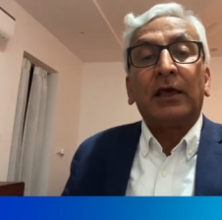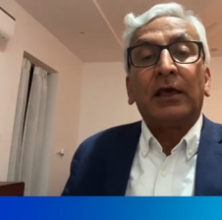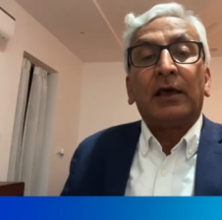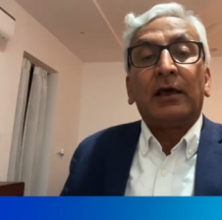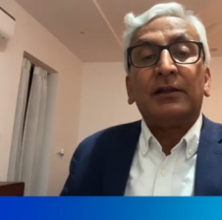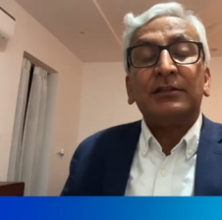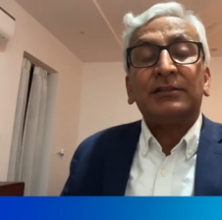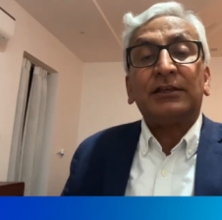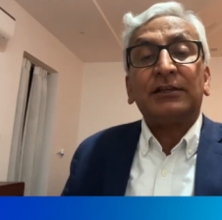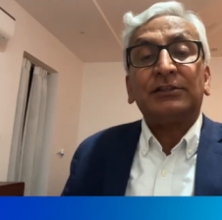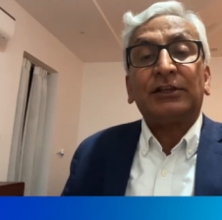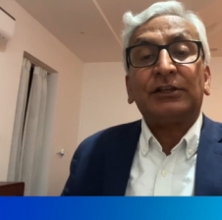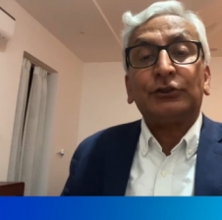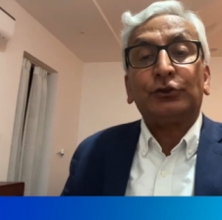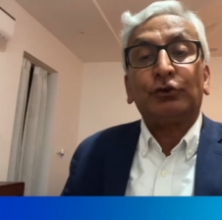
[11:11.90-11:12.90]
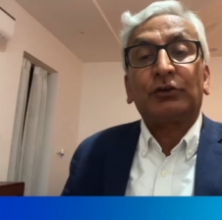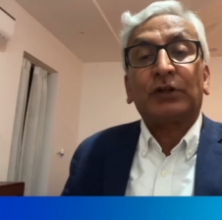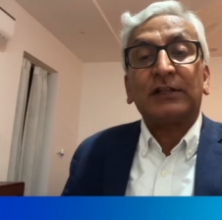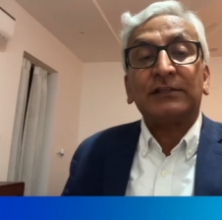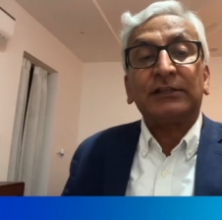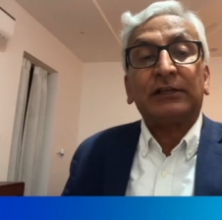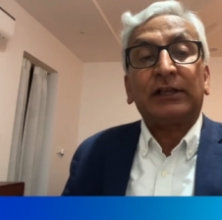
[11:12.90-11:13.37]
Researchers should
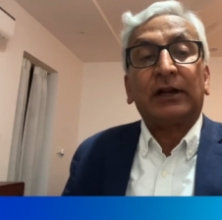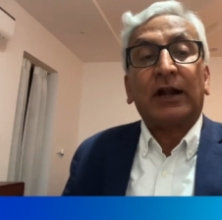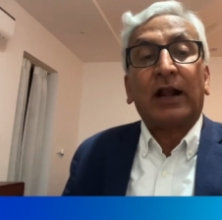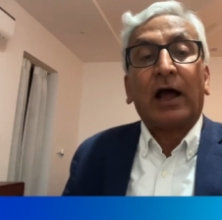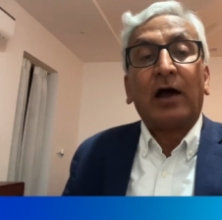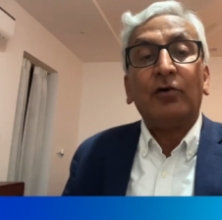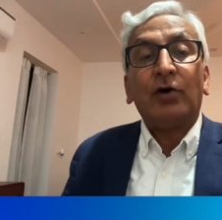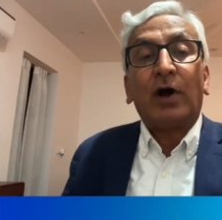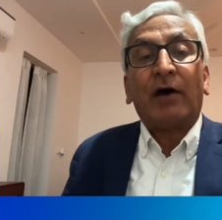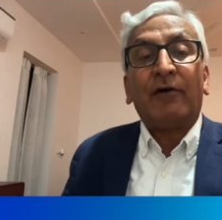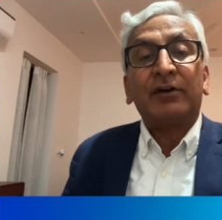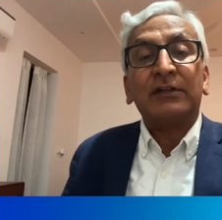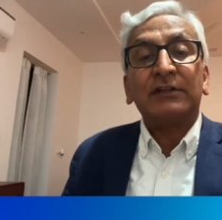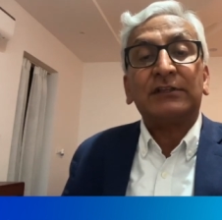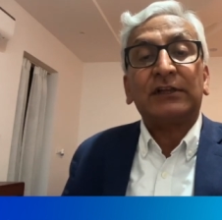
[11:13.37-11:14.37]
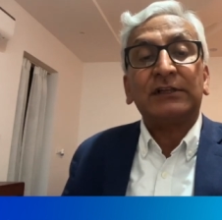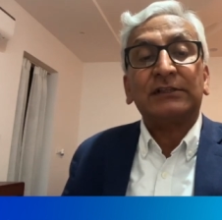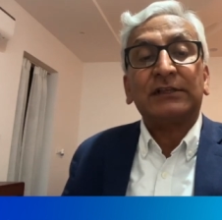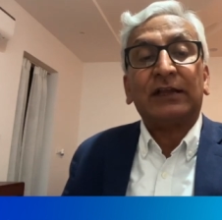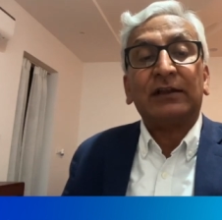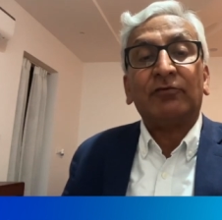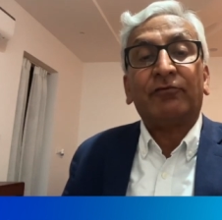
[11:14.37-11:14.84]
consider how our research
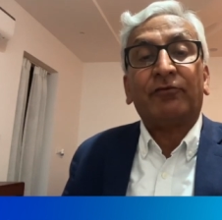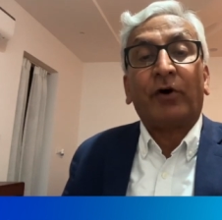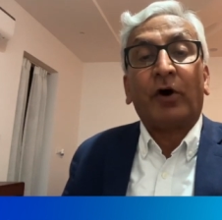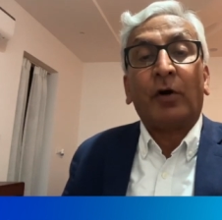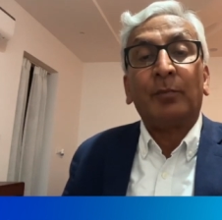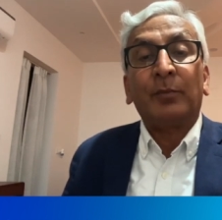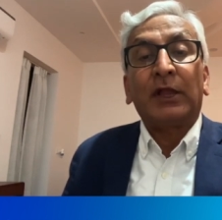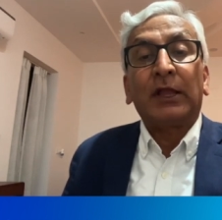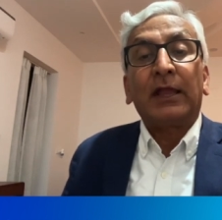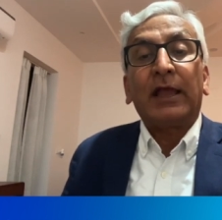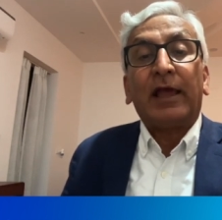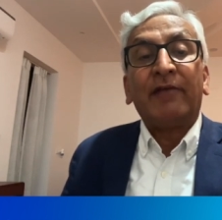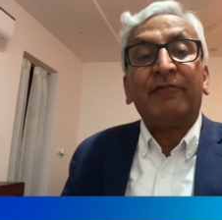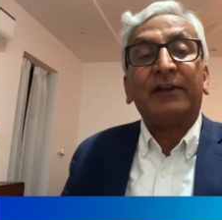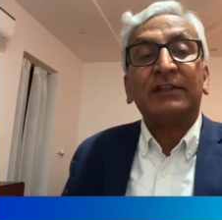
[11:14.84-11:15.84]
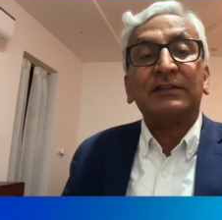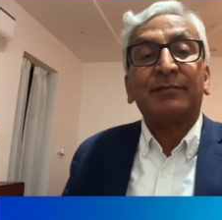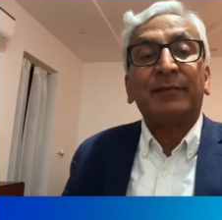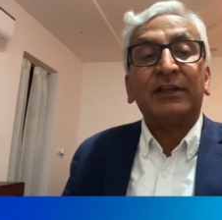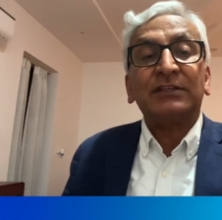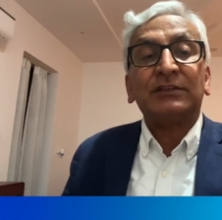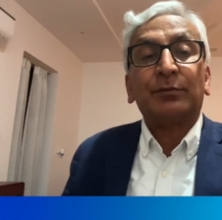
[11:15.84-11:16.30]
can inform
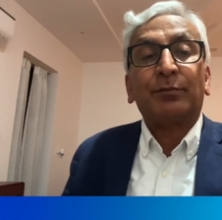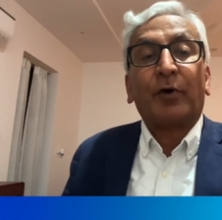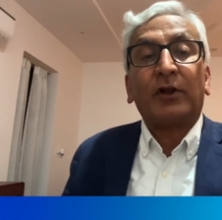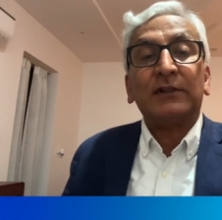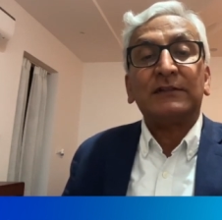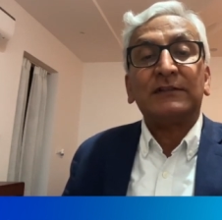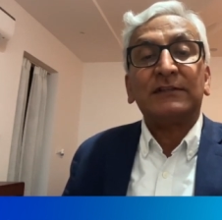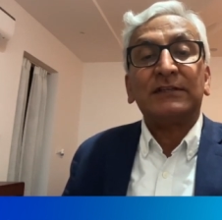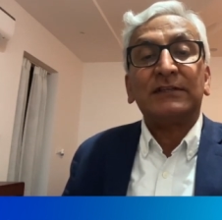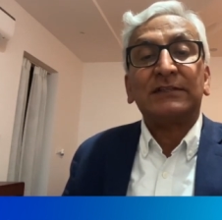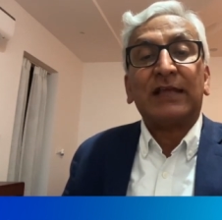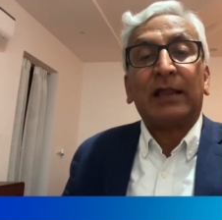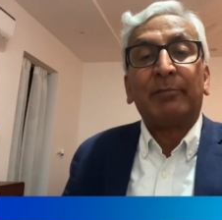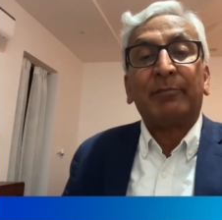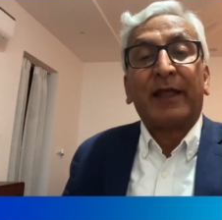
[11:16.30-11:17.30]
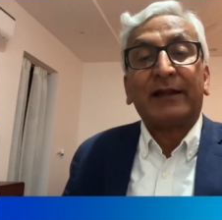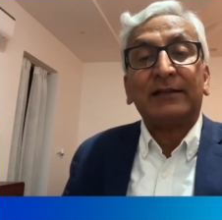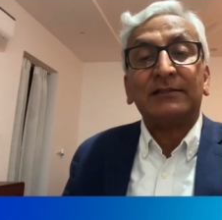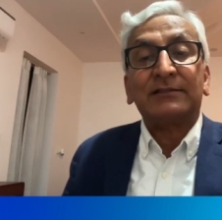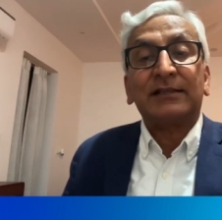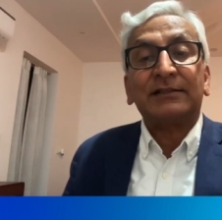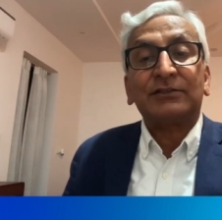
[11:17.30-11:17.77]
evidence-based policies and
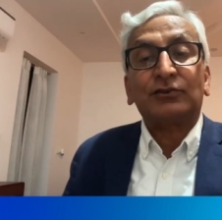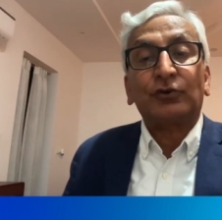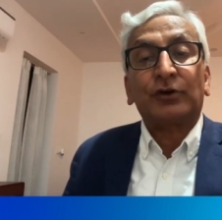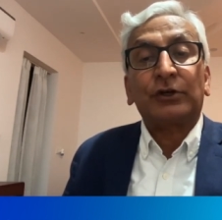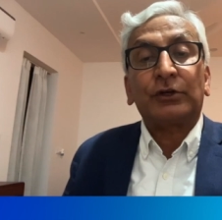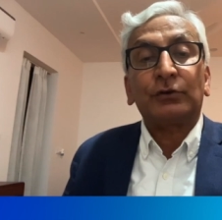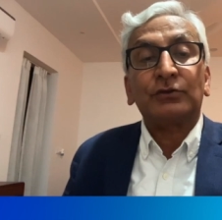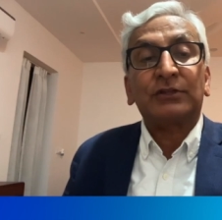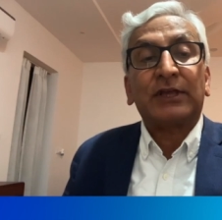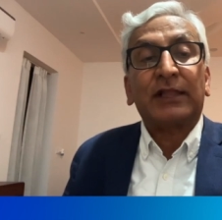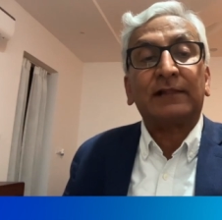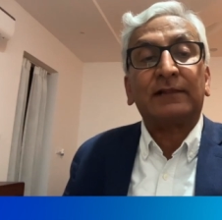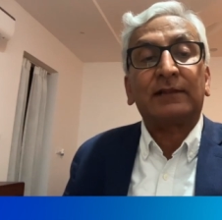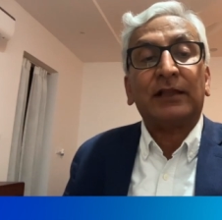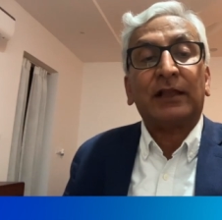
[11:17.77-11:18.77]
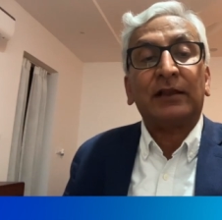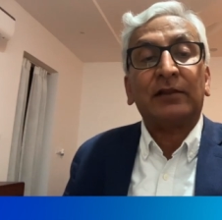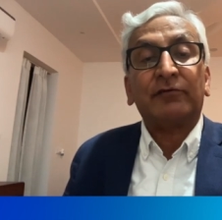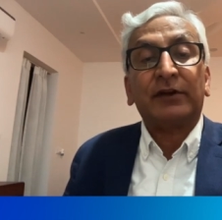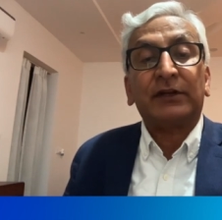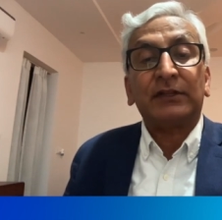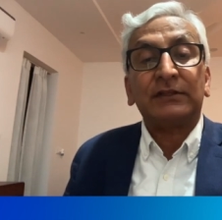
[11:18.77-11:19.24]
practices to reduce health
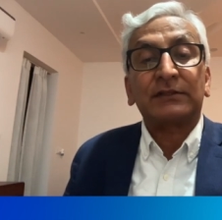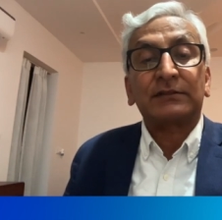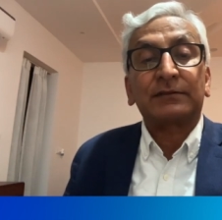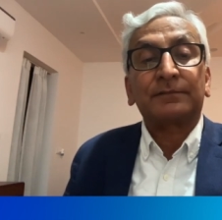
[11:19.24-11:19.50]
inequities.